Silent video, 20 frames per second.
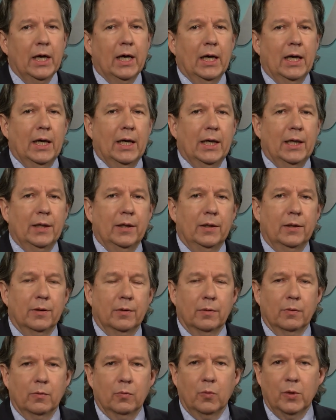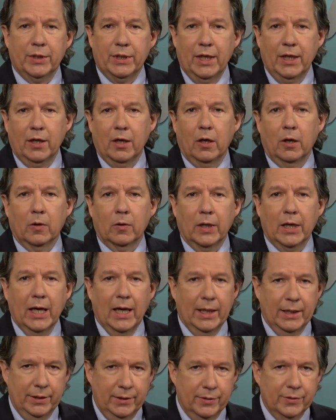on what they call
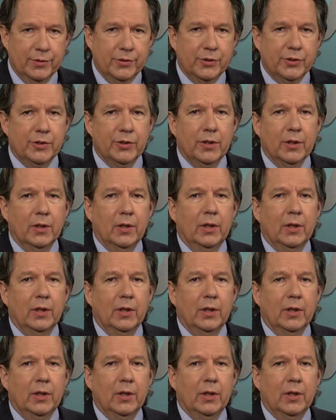guidance,